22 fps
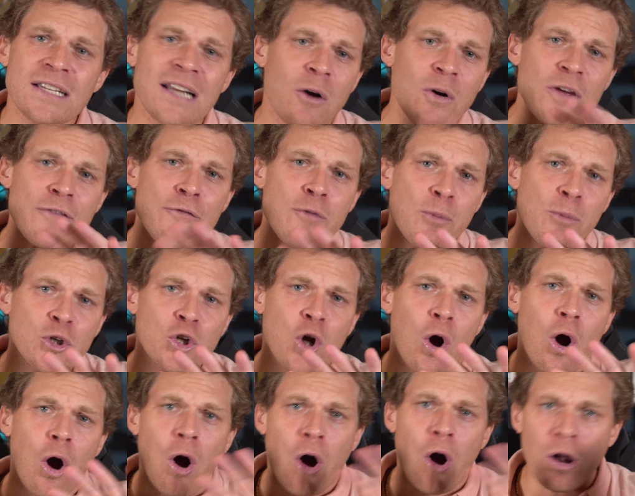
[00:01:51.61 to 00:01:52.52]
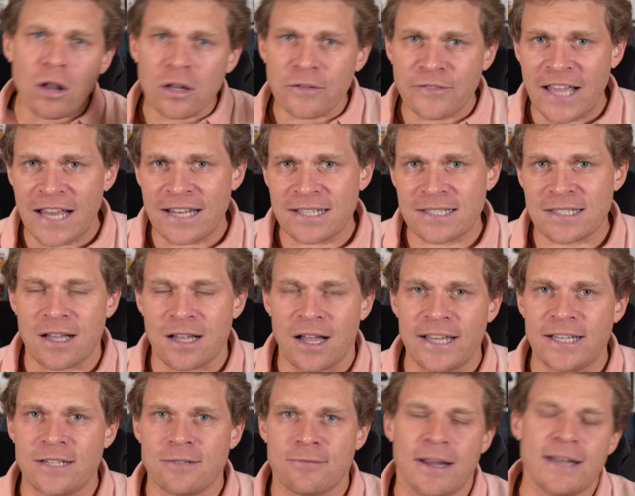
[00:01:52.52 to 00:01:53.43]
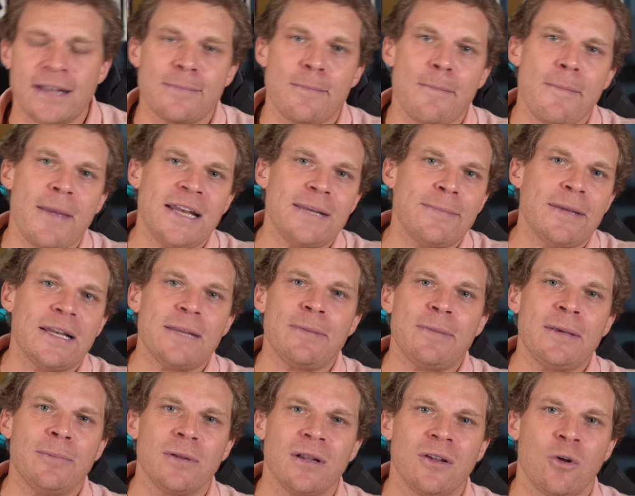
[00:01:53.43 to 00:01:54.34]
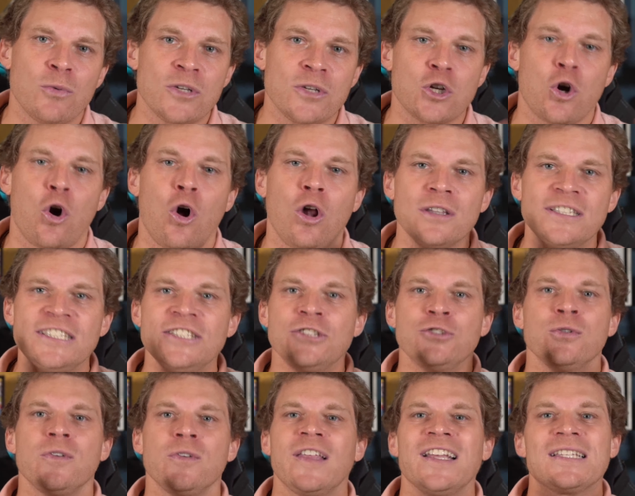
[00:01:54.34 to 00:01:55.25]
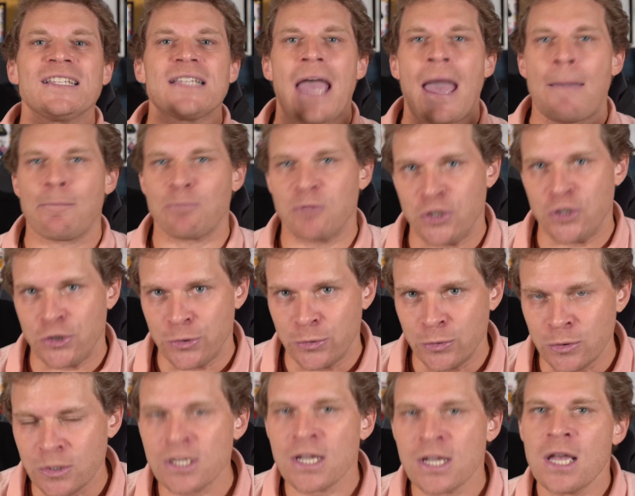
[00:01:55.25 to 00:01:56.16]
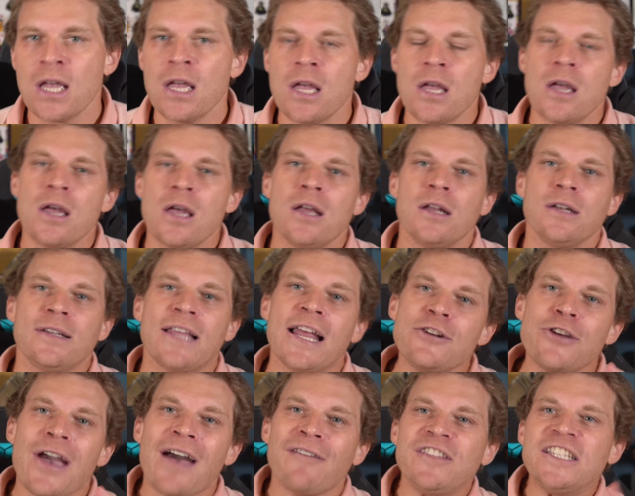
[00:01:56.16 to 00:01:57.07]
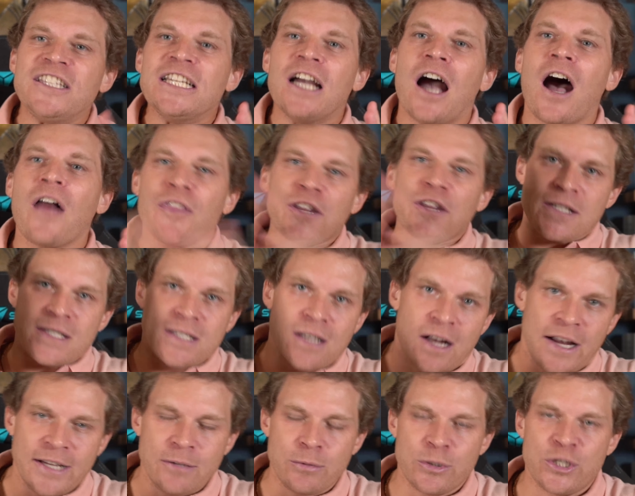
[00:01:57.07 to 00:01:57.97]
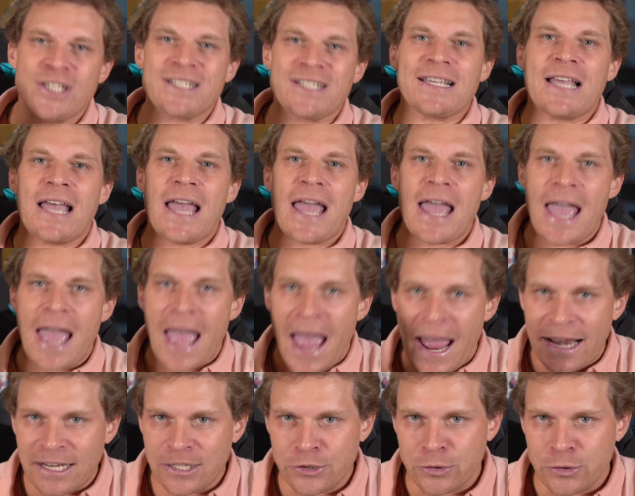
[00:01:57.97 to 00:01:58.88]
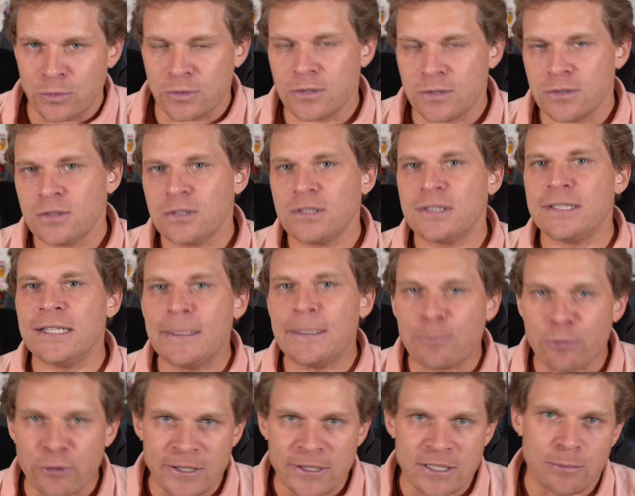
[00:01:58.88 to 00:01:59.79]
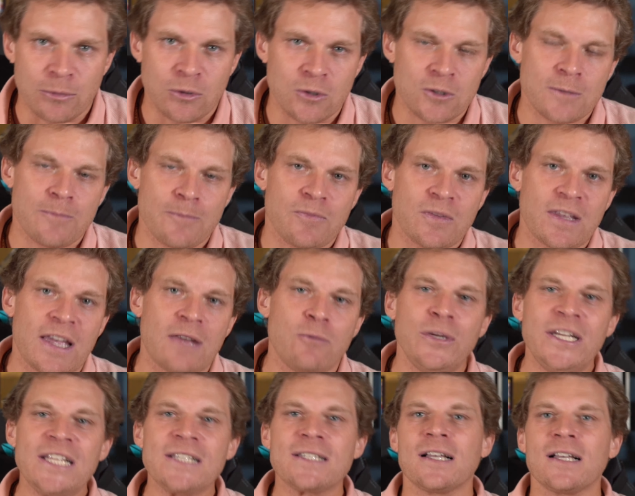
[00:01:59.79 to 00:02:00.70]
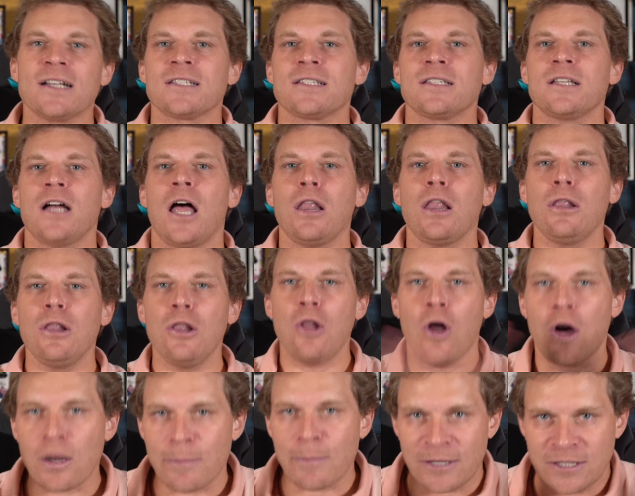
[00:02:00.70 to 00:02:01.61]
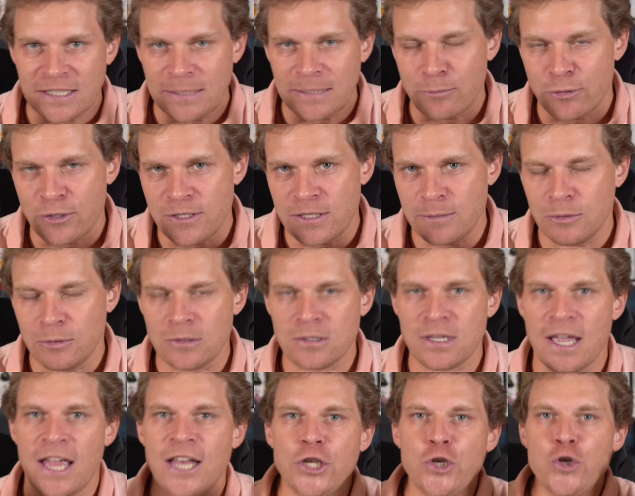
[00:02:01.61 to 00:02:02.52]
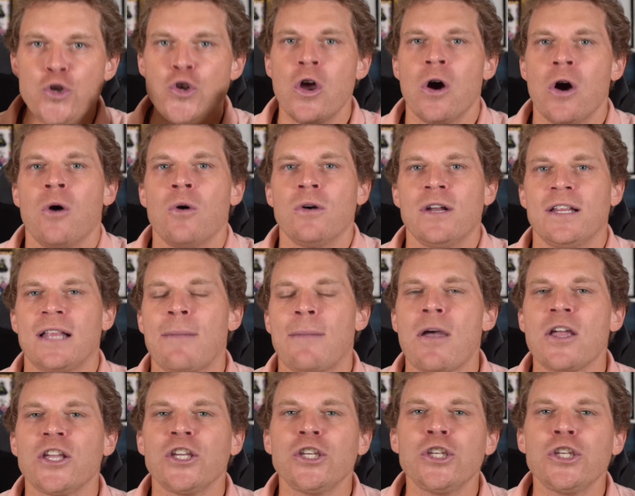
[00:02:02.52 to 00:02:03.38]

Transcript: now, if we put all of that aside, right, many, many people always call these two things aptitude. Then you have the other side, which is attitude, team principles. And we discuss a lot about team principles, and you know that I'm a